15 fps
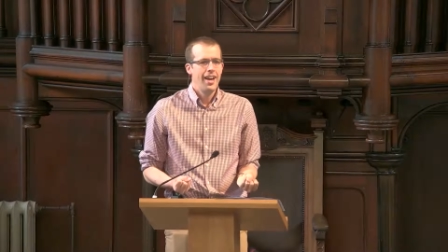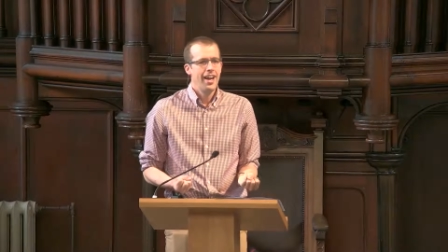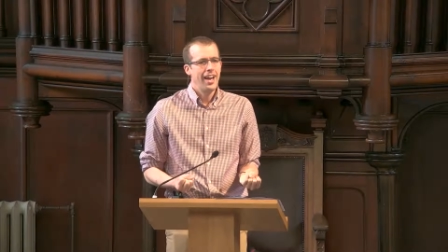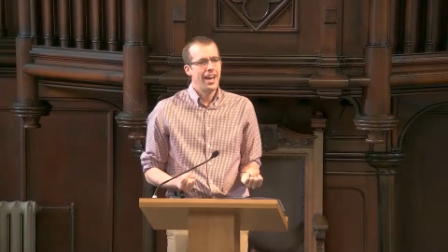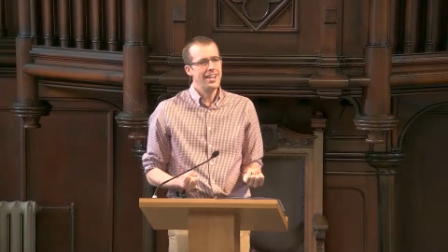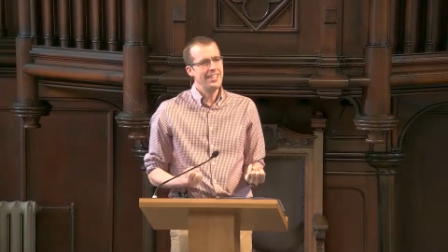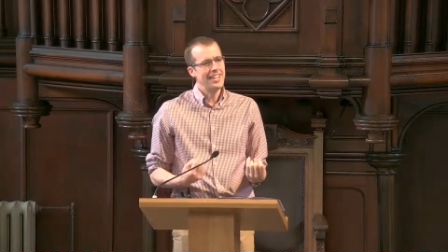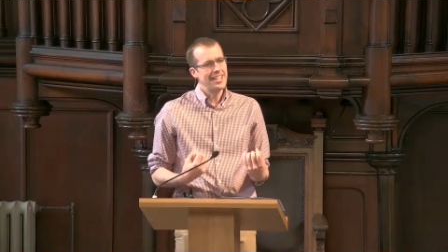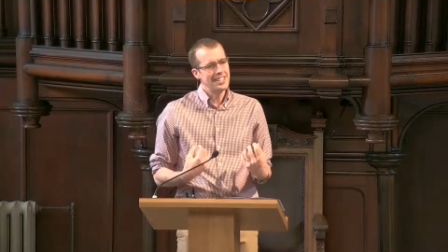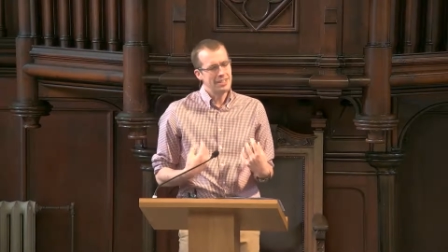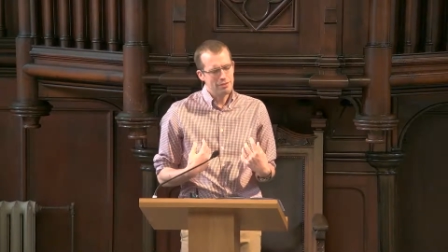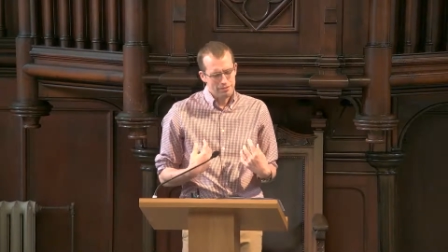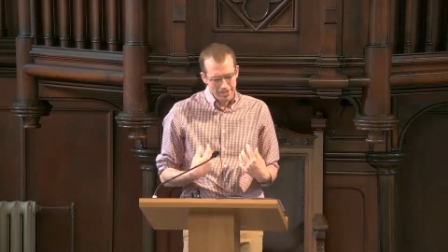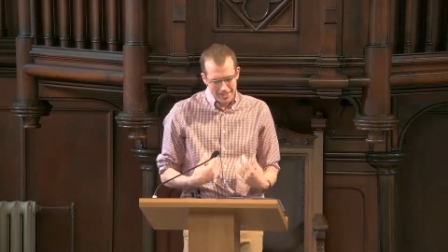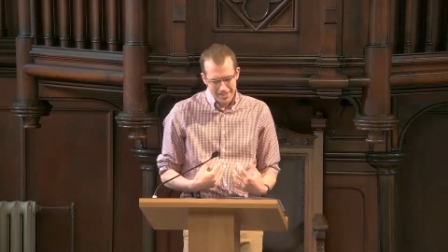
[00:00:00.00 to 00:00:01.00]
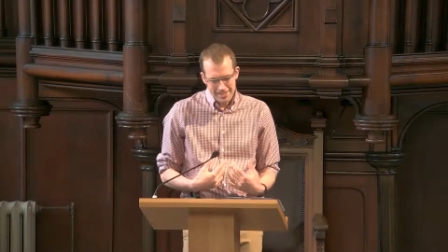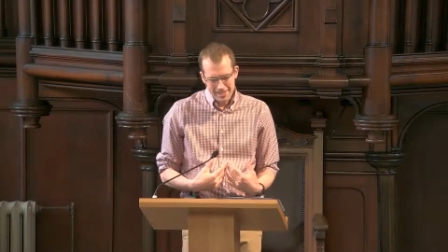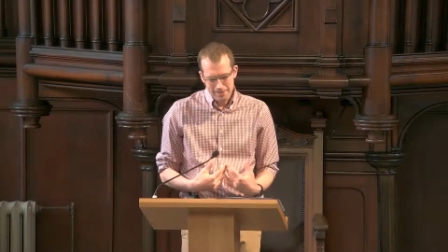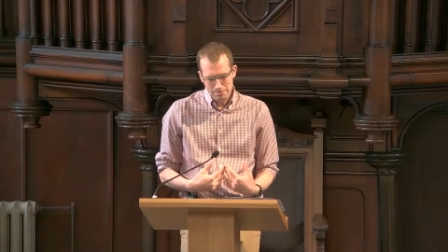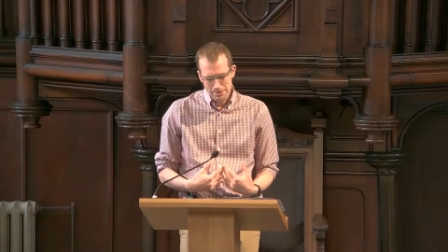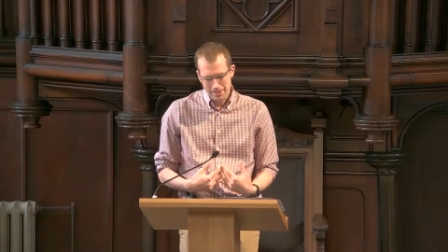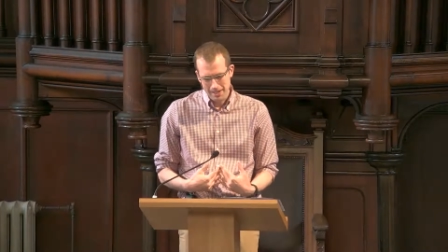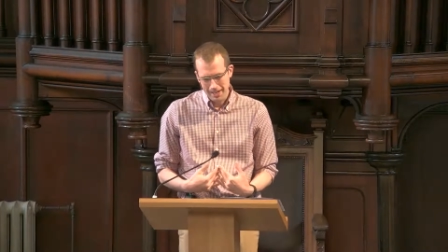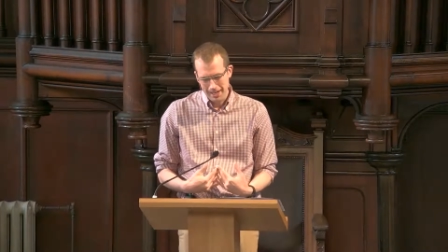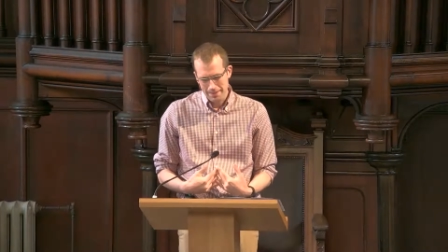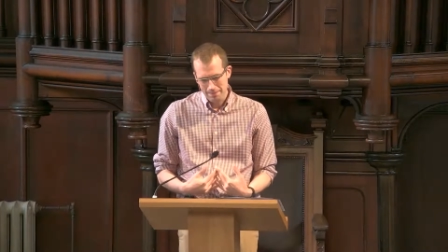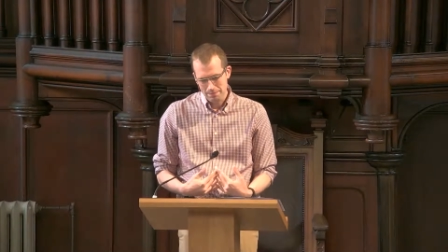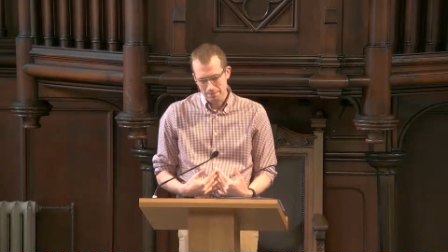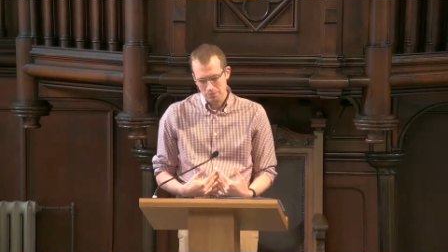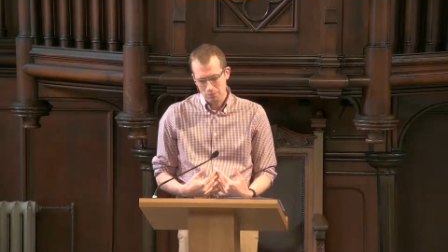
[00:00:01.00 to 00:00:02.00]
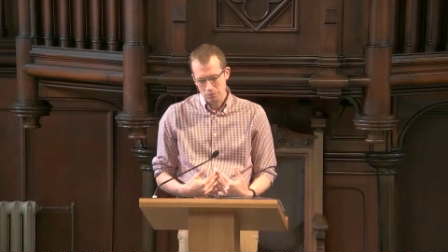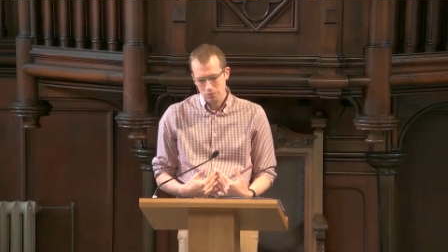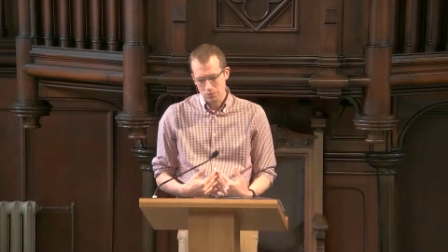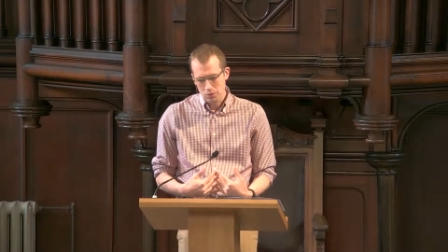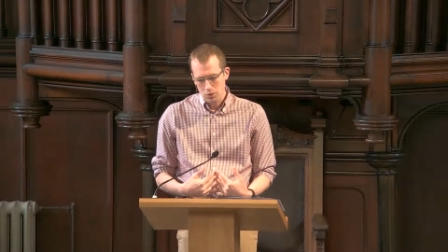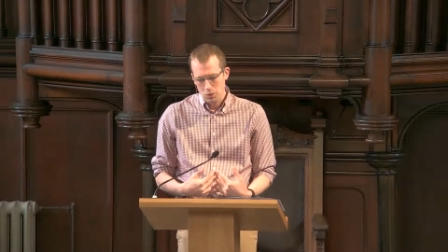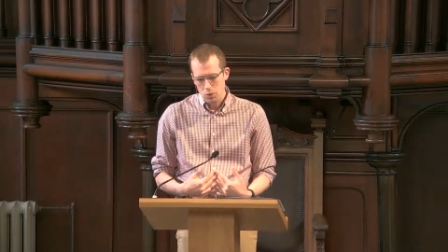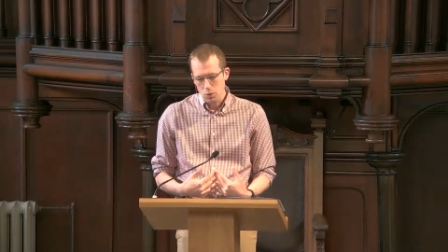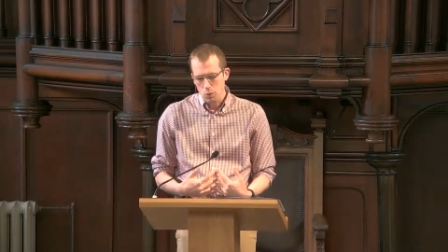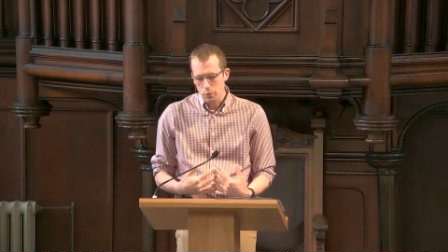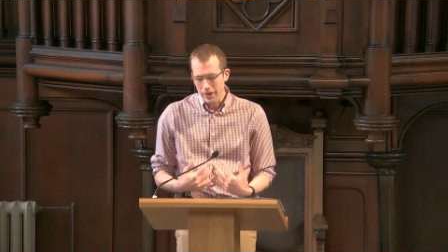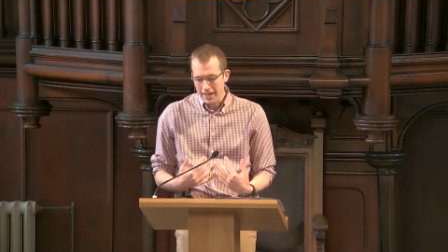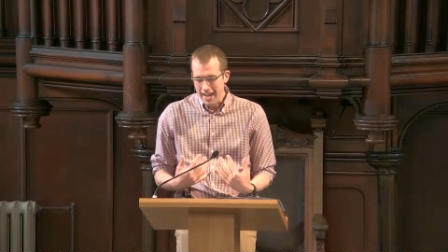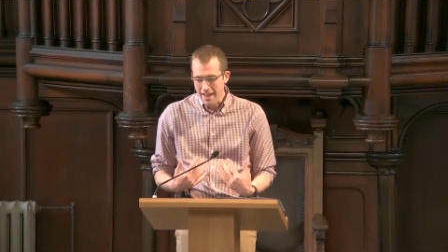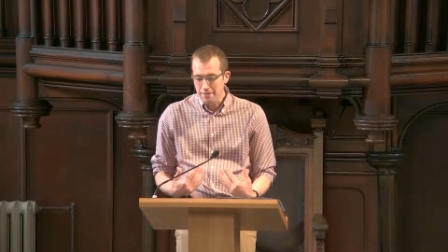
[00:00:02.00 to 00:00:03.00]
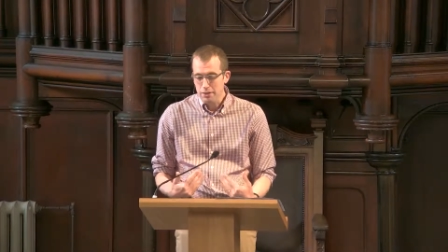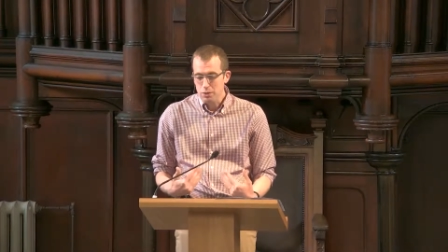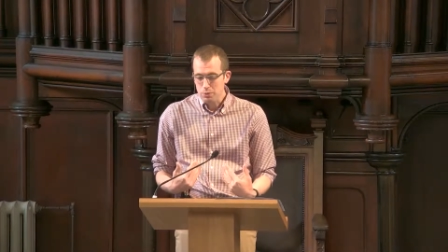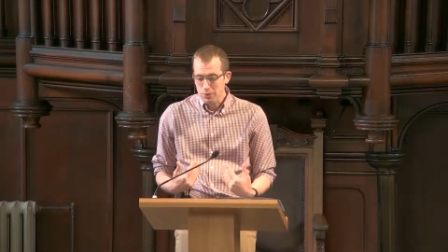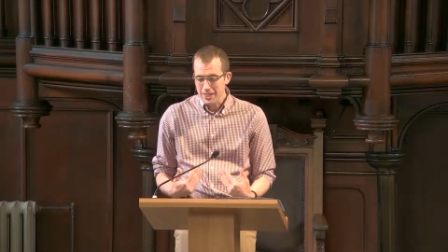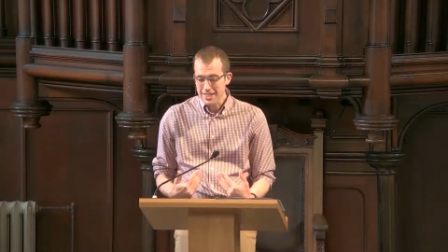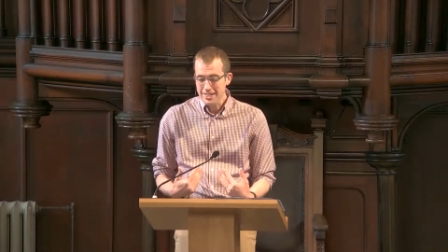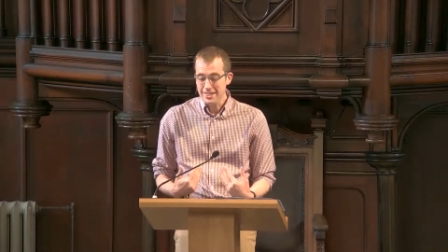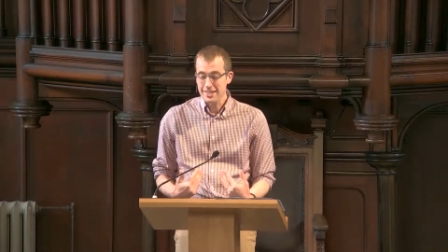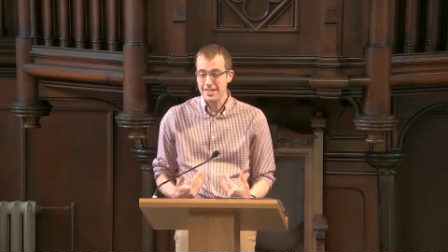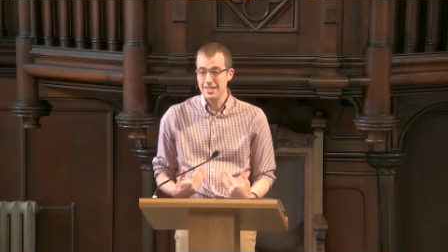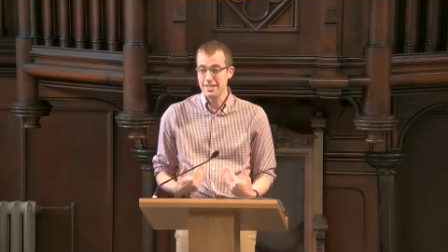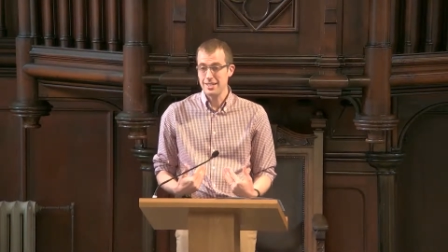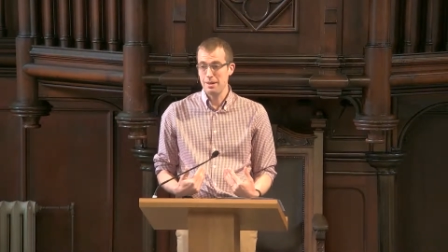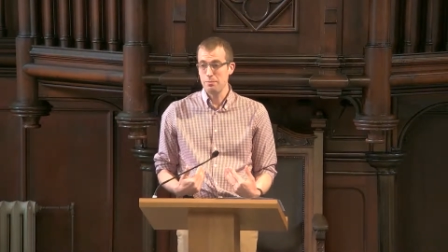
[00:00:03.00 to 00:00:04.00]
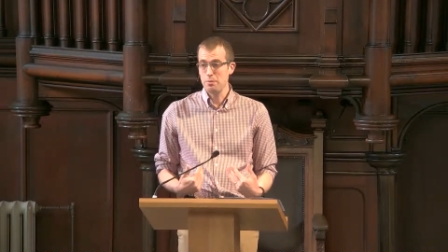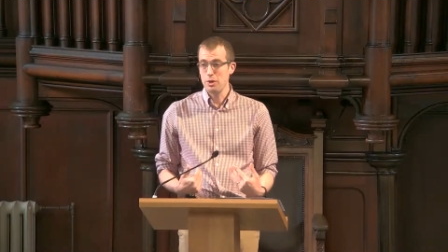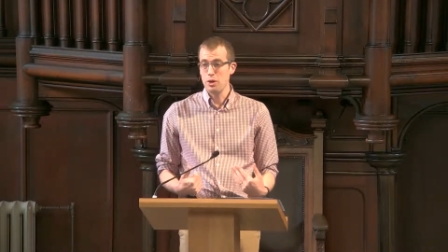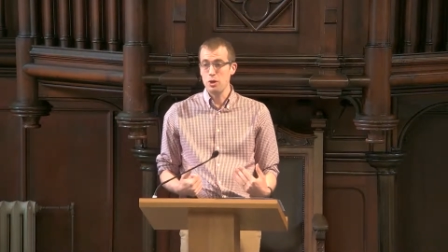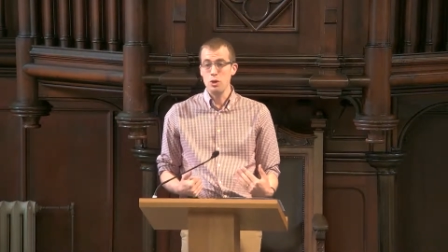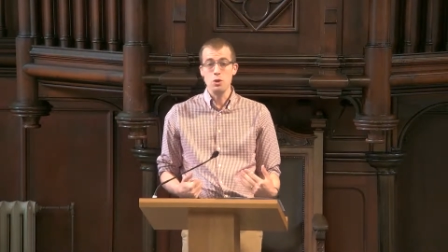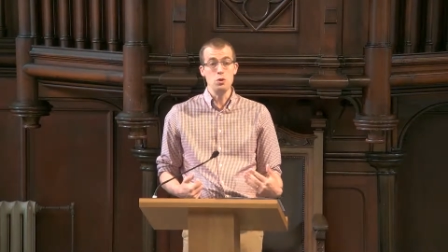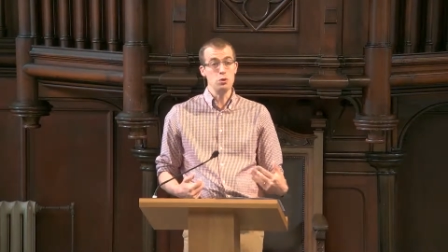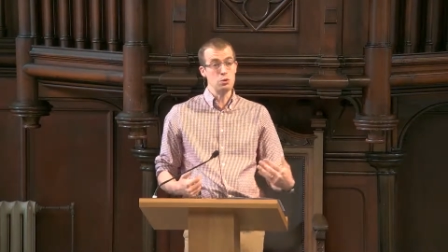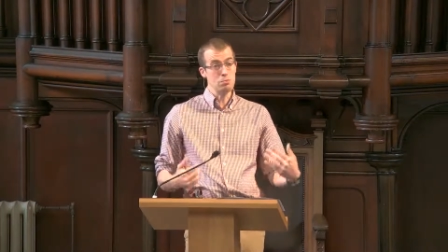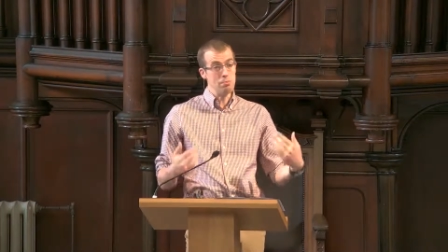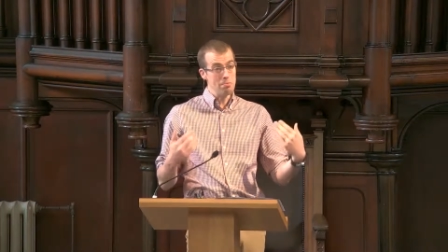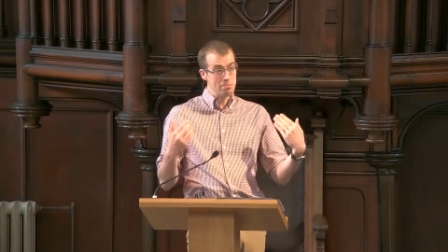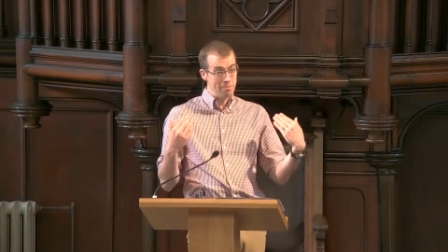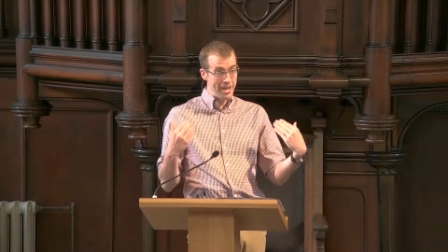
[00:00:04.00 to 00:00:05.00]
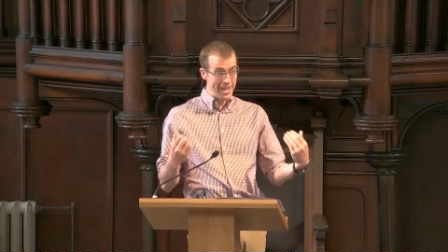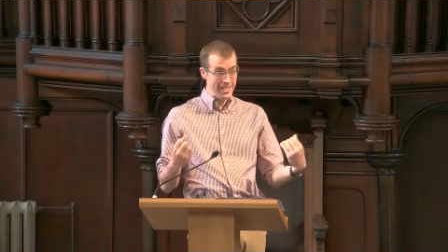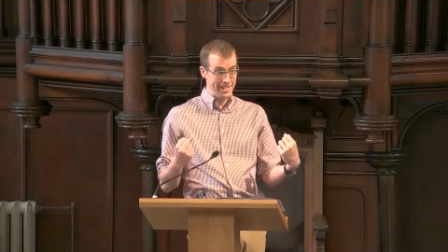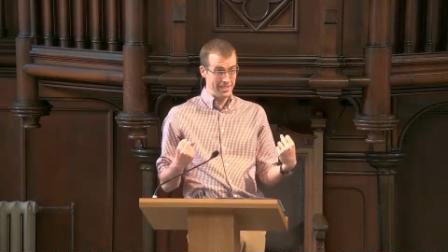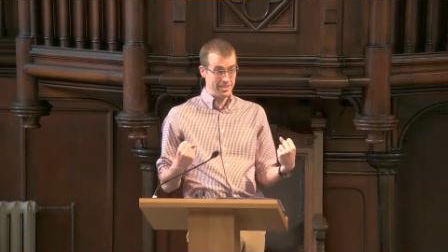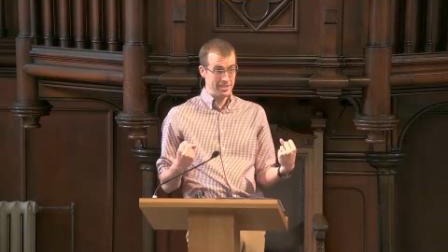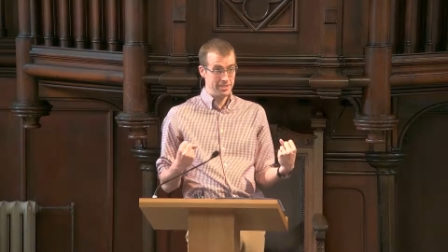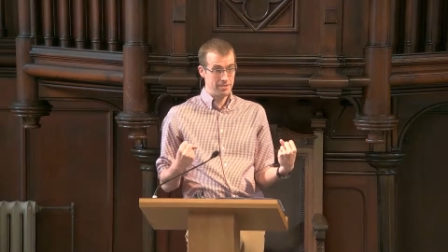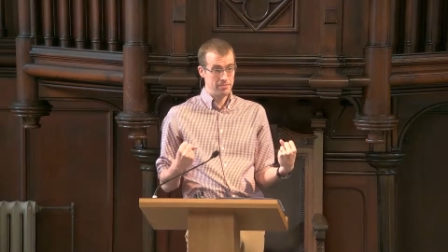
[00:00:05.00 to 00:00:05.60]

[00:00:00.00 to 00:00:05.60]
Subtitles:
And yet at the very same time, whenever we see someone who's made it,